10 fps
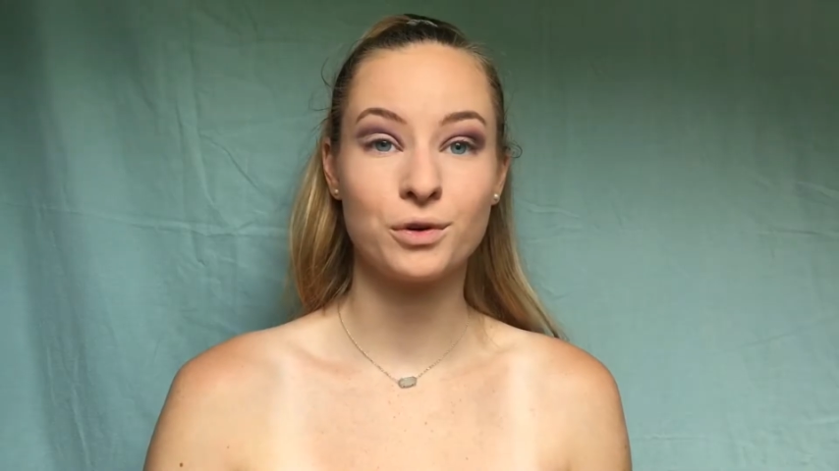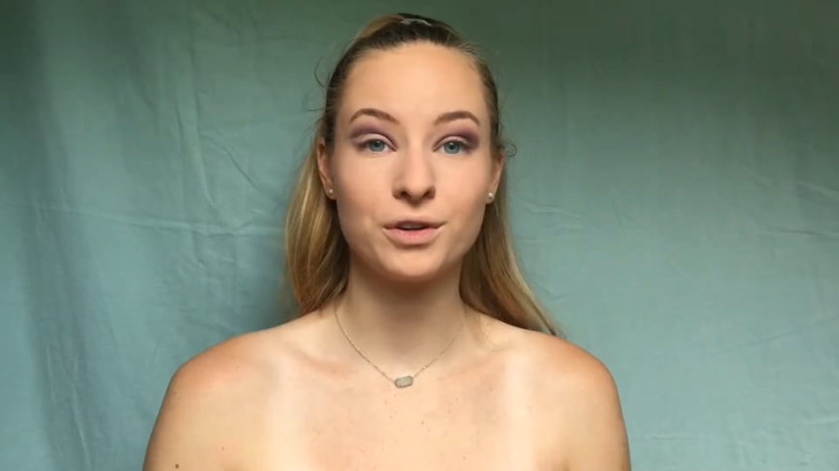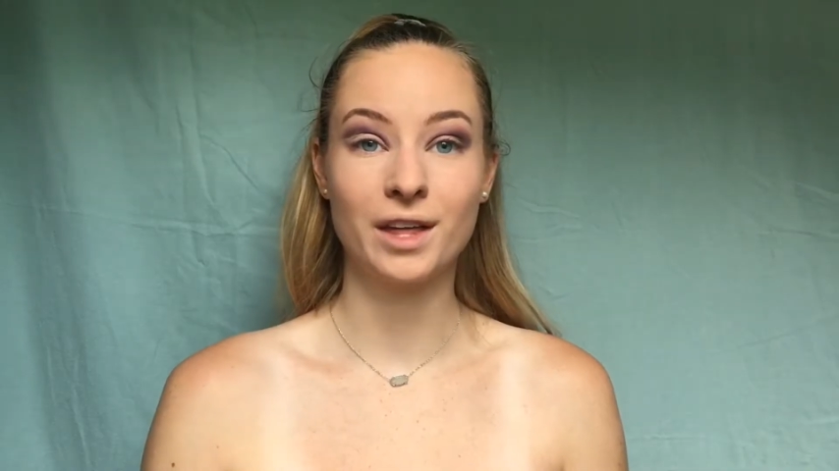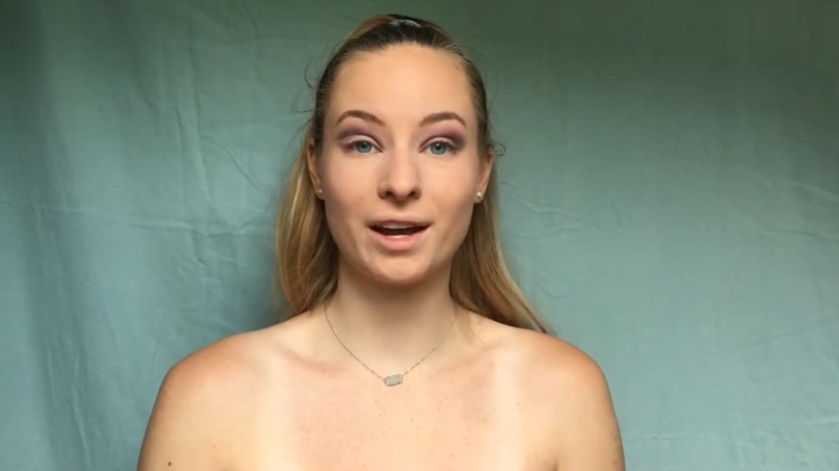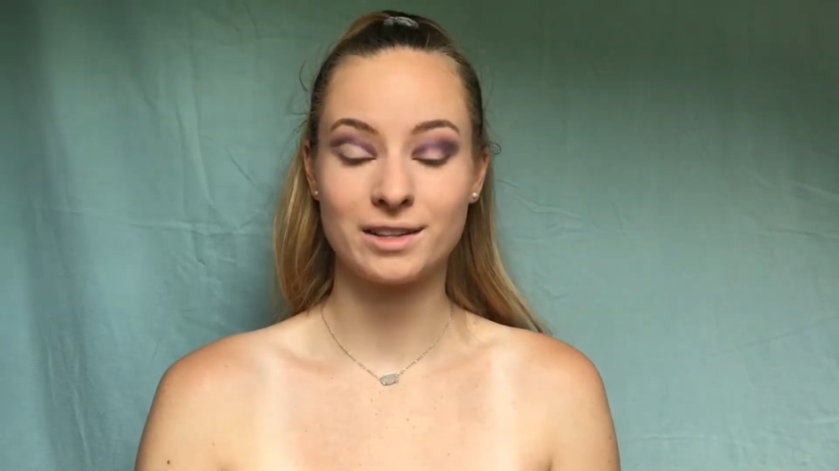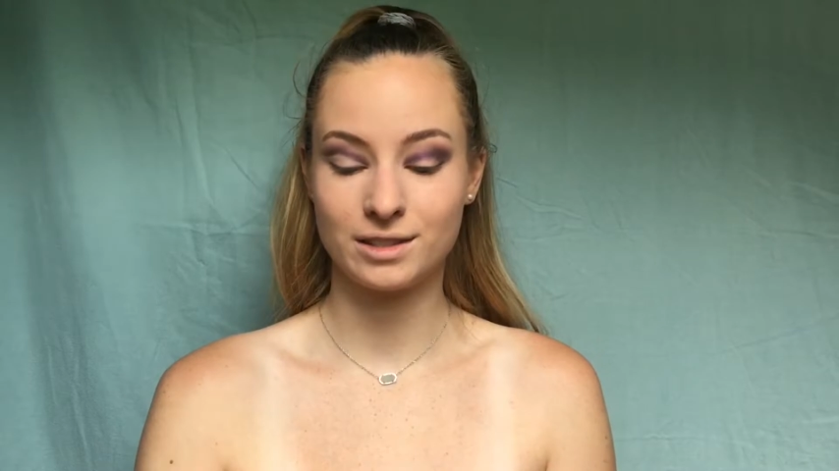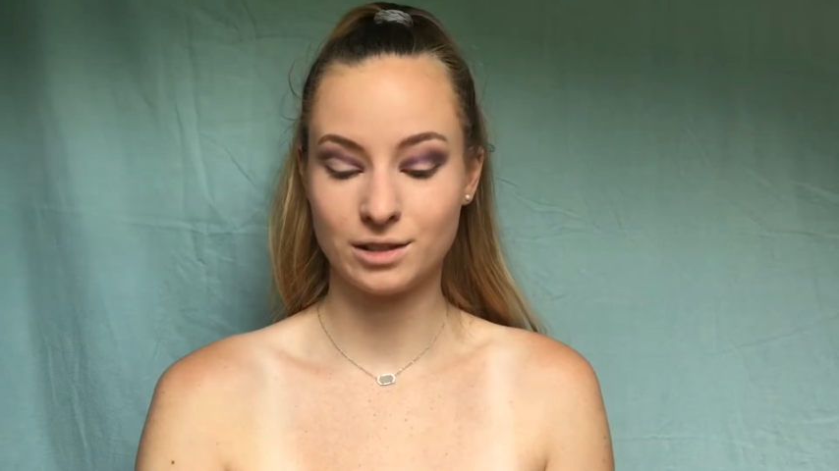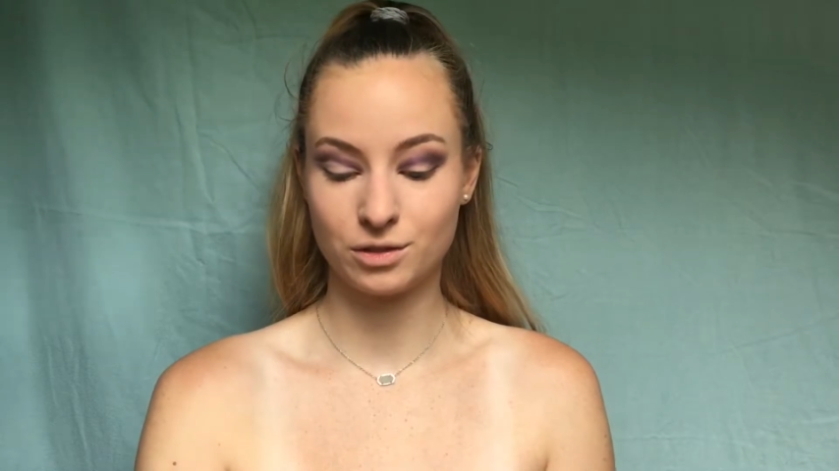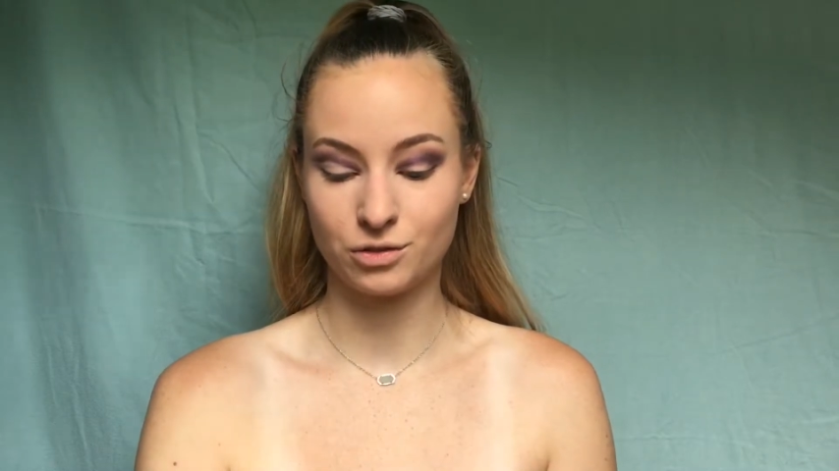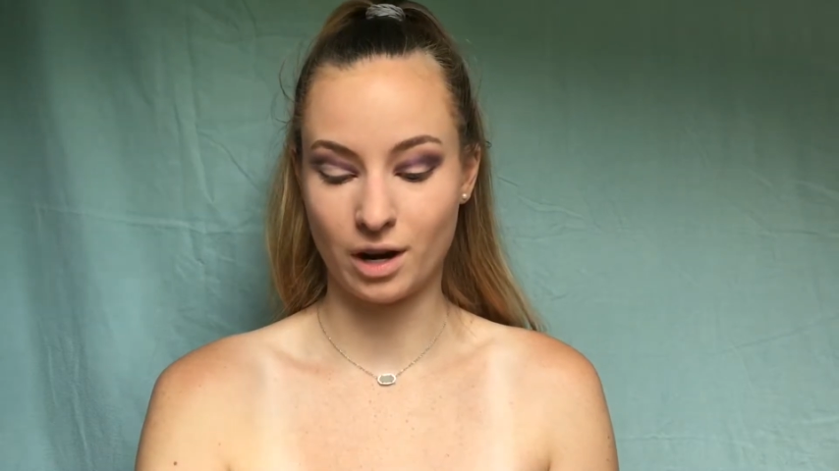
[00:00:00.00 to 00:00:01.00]
Before that
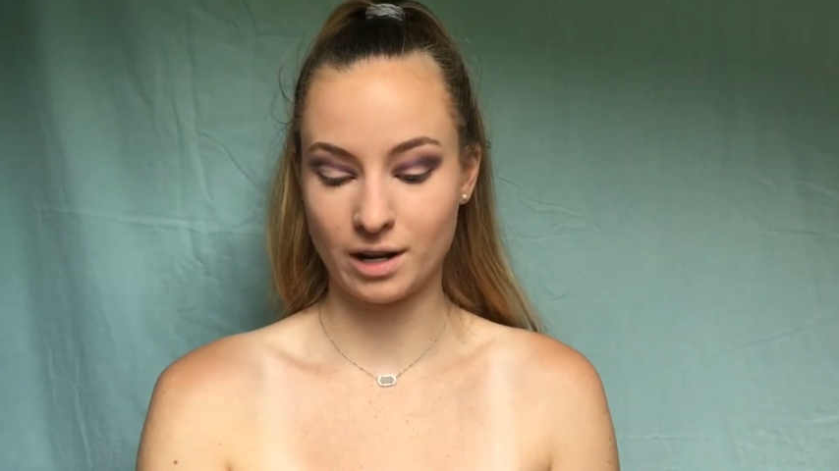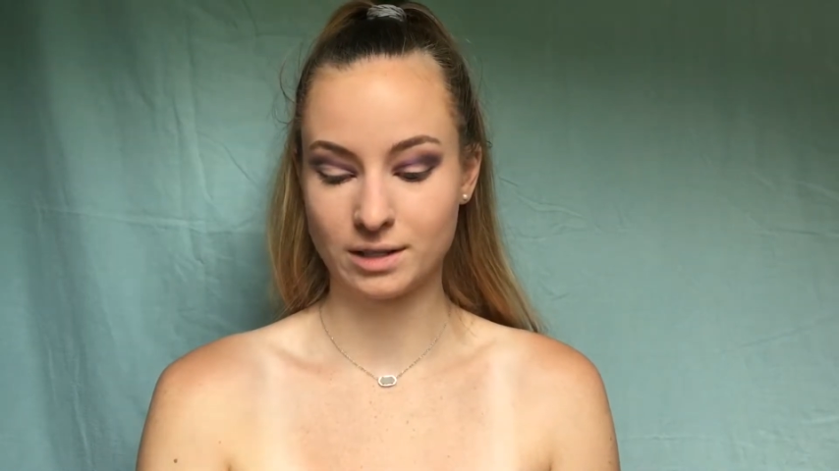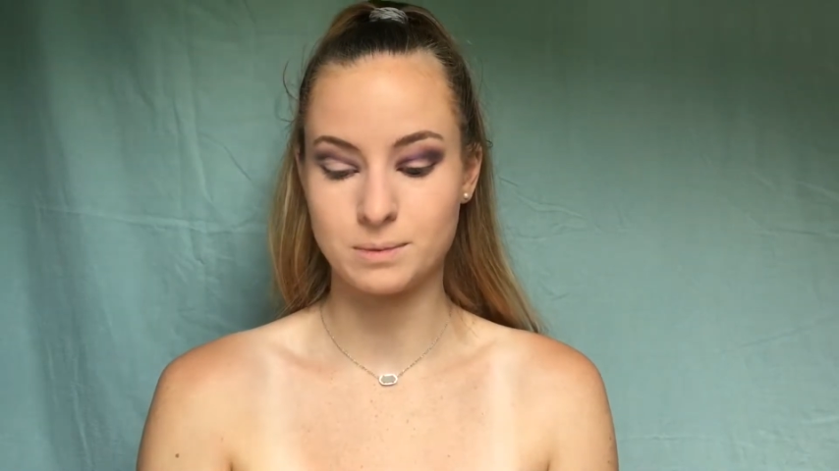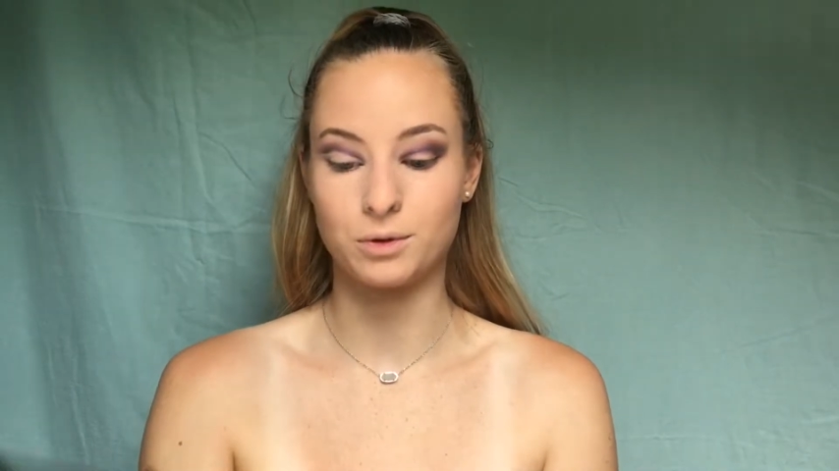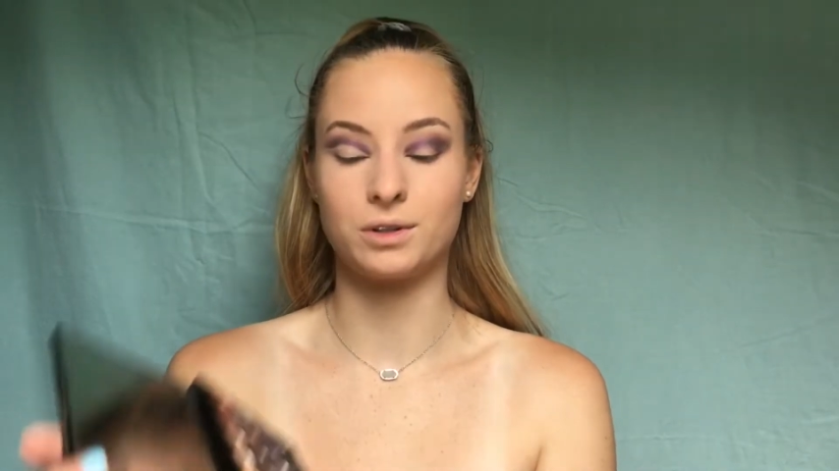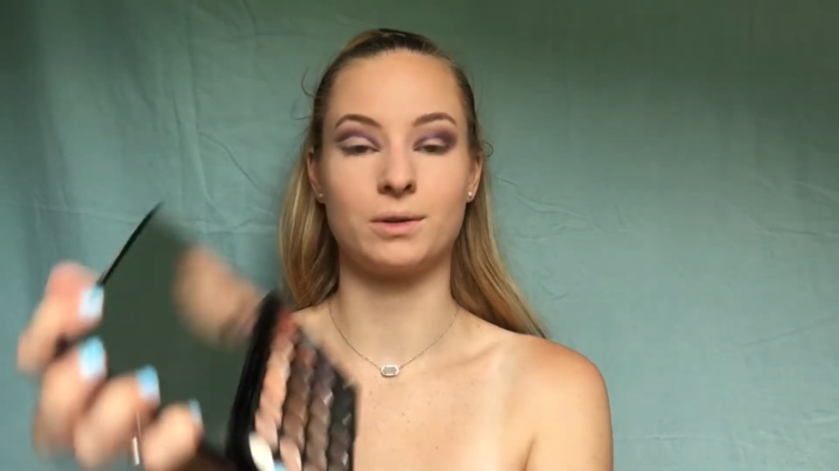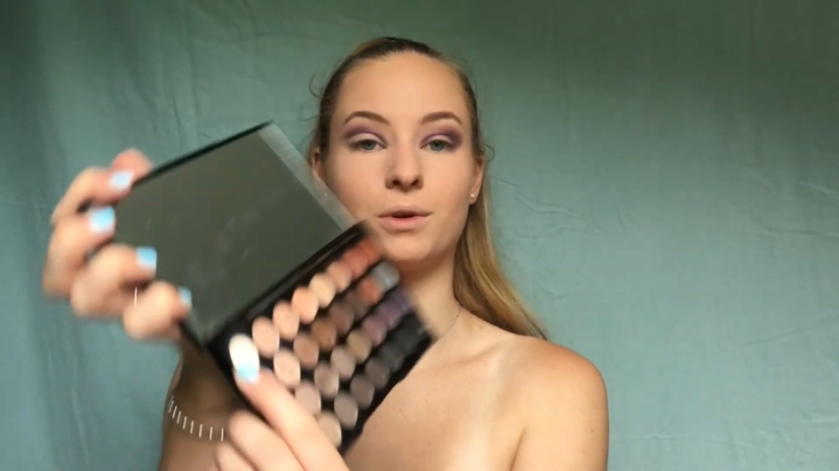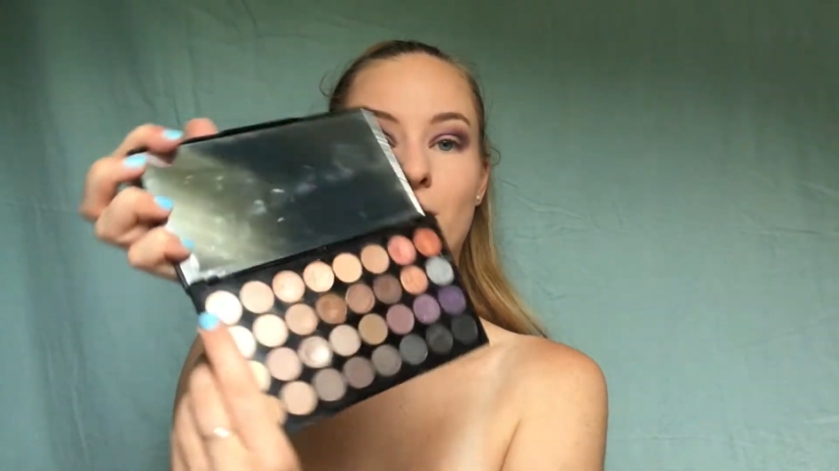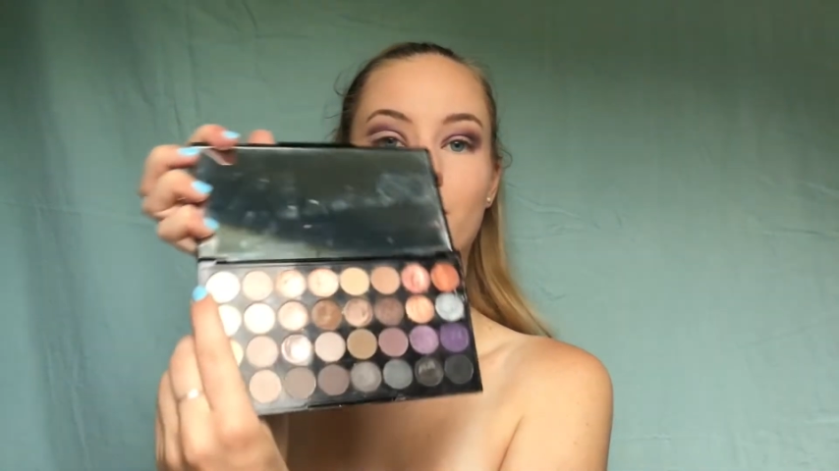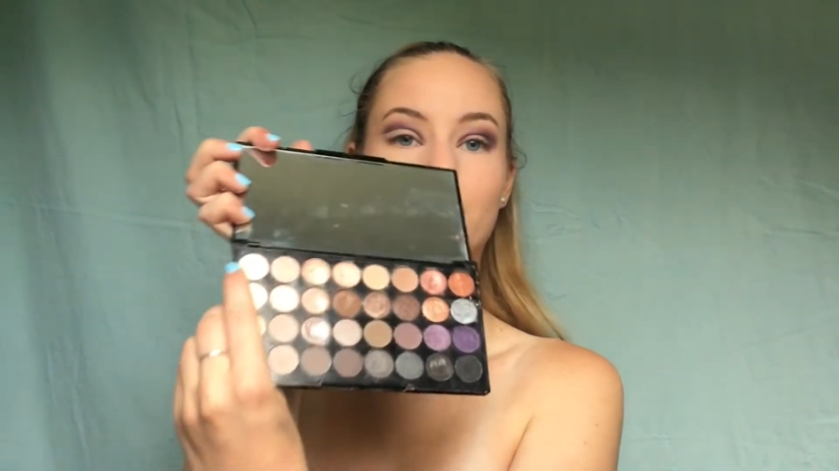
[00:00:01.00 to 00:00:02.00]
concealer dries, I'm going to
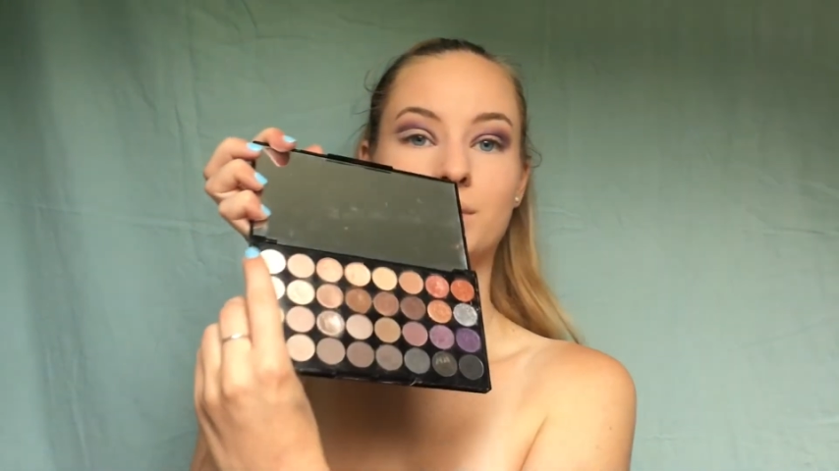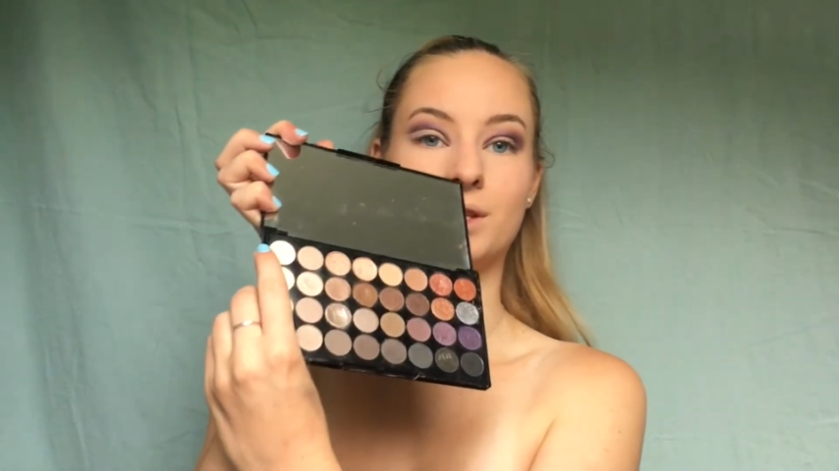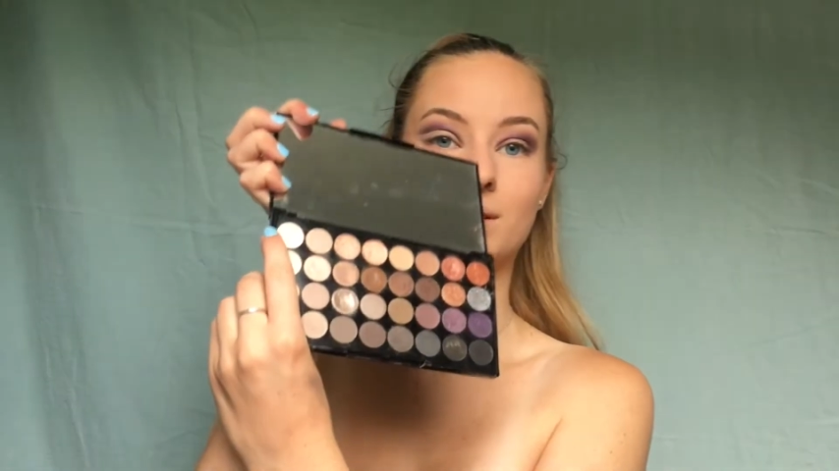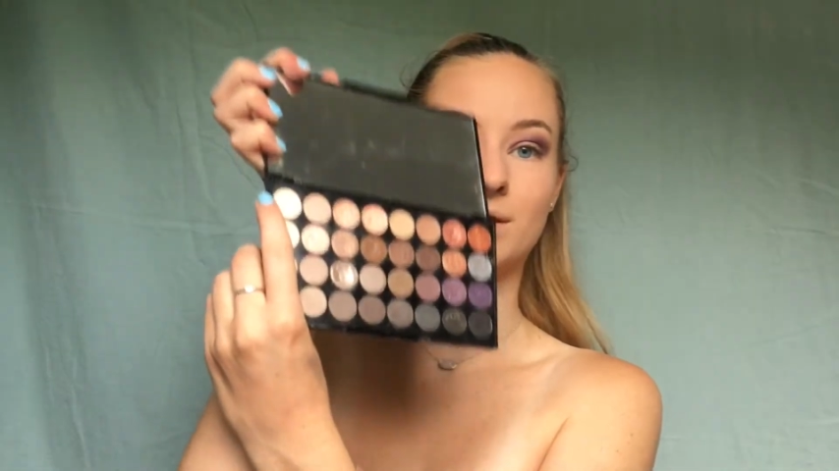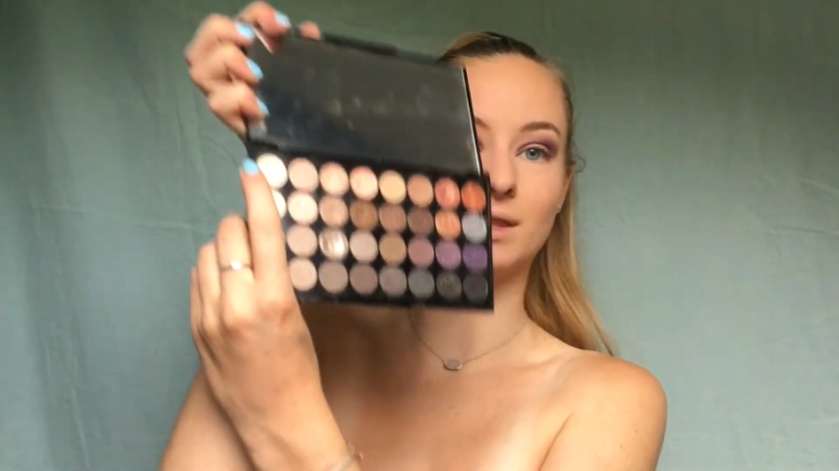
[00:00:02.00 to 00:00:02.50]
go in with this